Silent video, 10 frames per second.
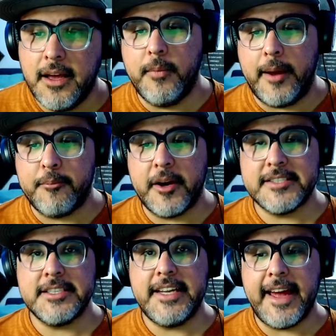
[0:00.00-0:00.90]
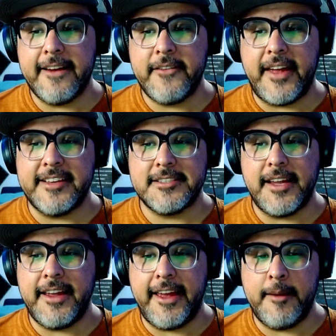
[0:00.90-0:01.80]
I presently have a
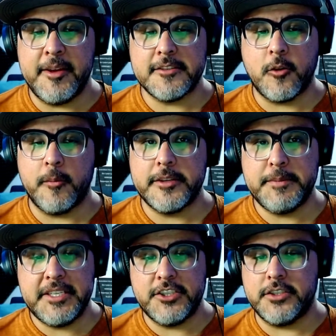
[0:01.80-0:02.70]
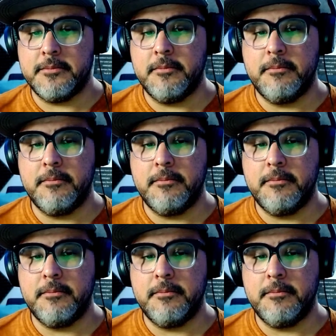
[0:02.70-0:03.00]
state habeas corpus petition